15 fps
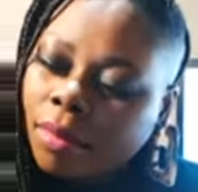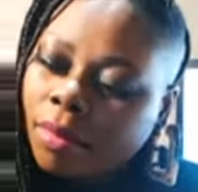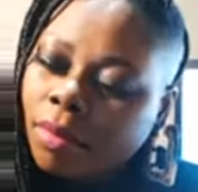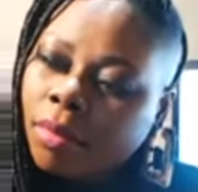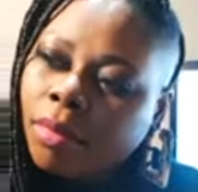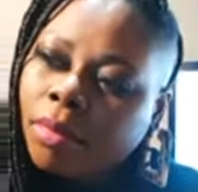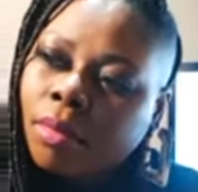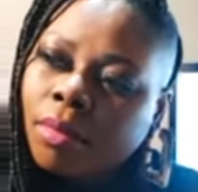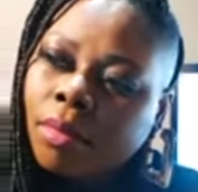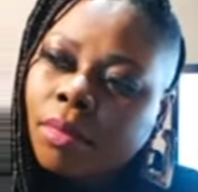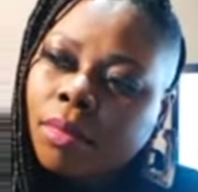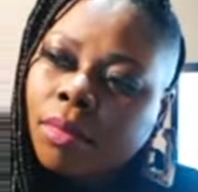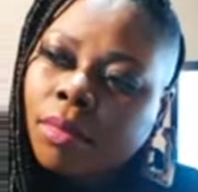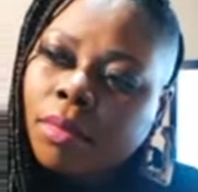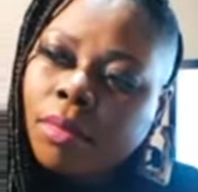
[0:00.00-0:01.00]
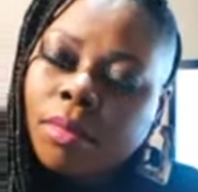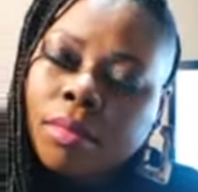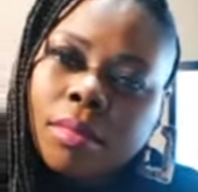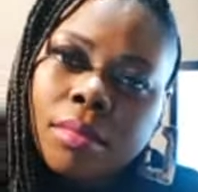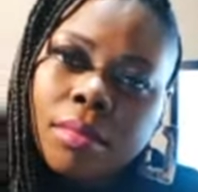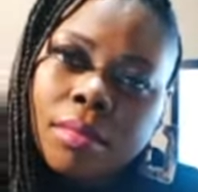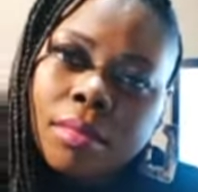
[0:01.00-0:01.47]

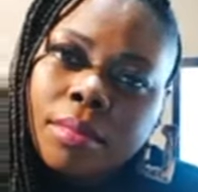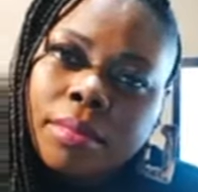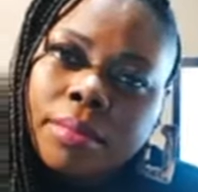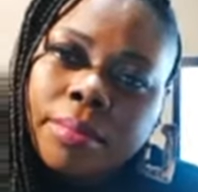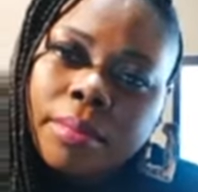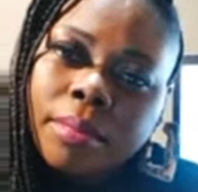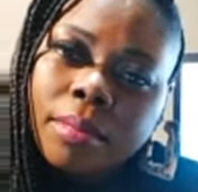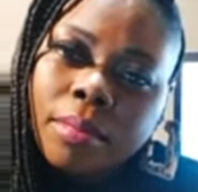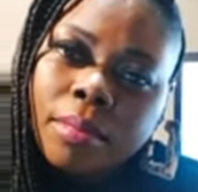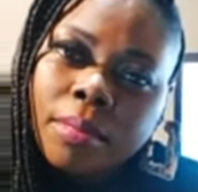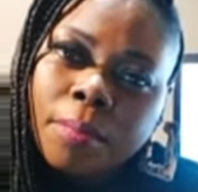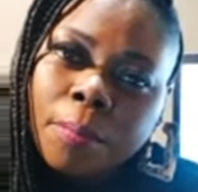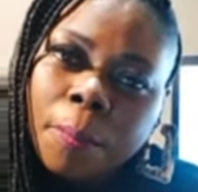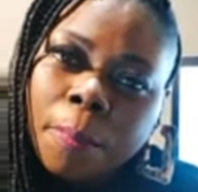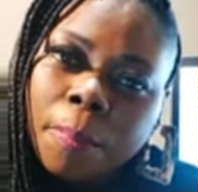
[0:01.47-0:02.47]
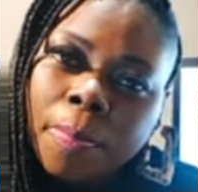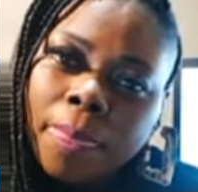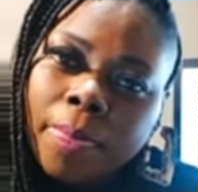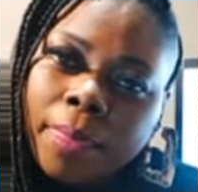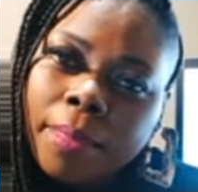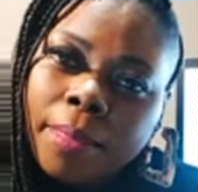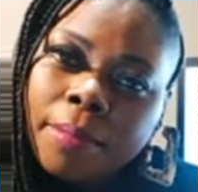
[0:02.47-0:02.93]

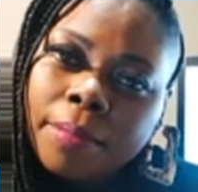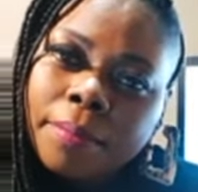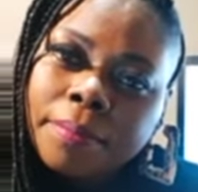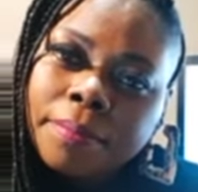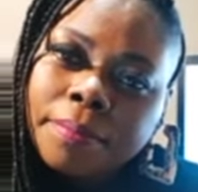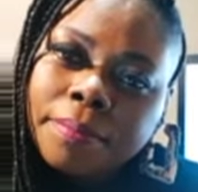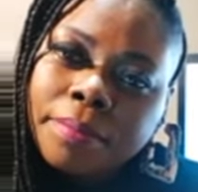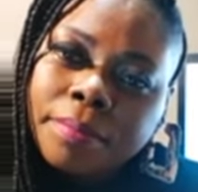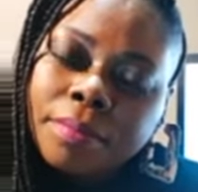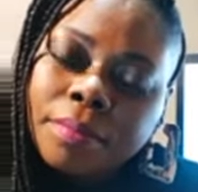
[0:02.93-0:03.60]
(silent)